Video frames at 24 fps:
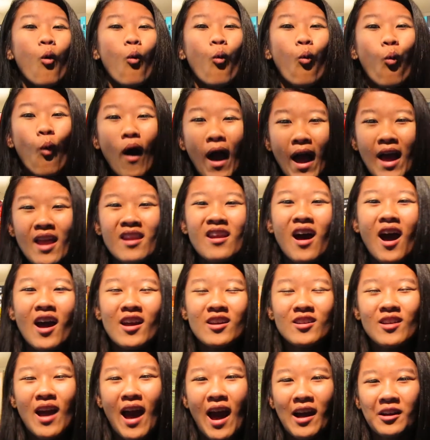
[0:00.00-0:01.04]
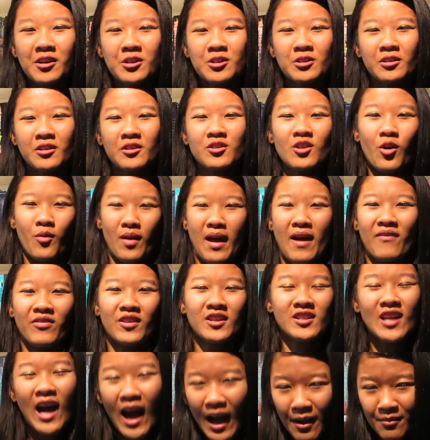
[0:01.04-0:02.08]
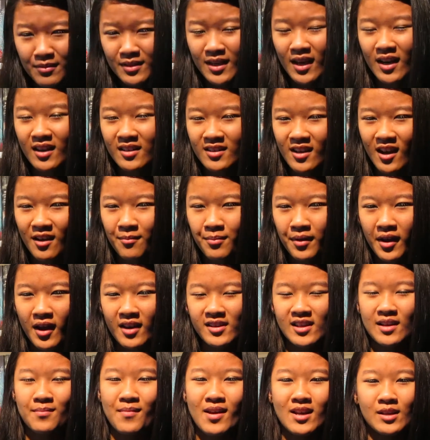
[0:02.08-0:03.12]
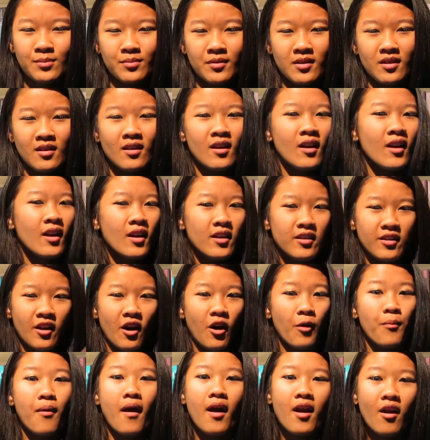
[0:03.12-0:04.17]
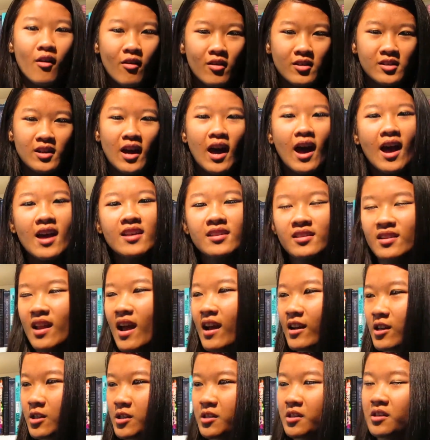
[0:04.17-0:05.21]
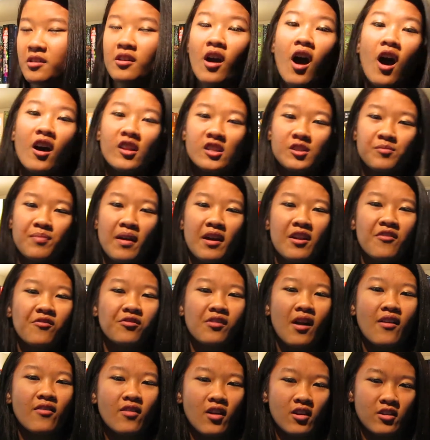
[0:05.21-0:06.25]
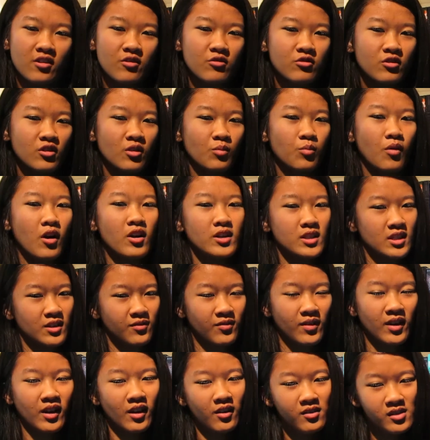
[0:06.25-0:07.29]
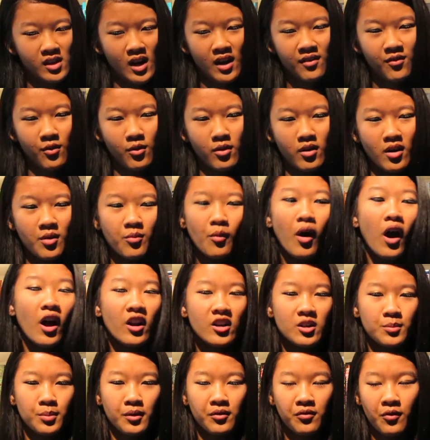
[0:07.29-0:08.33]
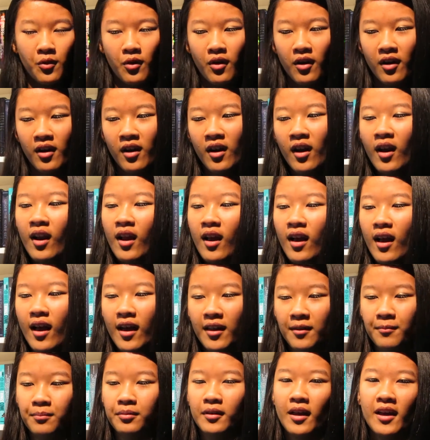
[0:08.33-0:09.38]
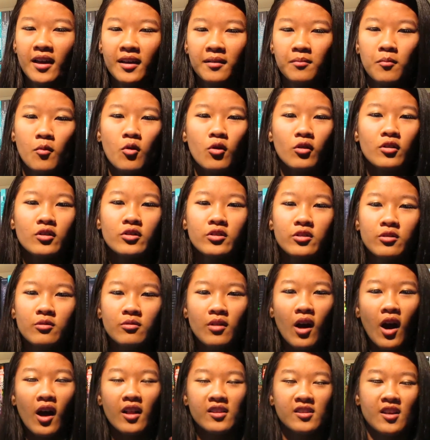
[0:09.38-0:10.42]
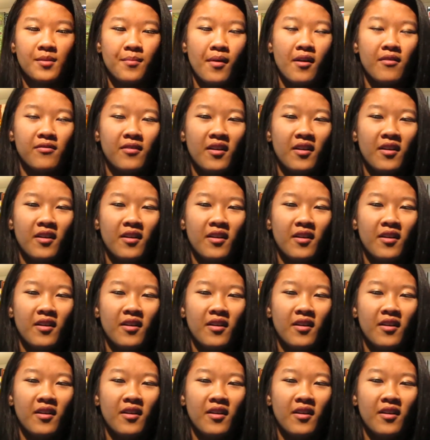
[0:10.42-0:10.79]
when I actually don't have the time to get it done, because that makes me, you know, prioritize and actually not spend forever on YouTube watching videos that I've already watched before and playing more two dots on my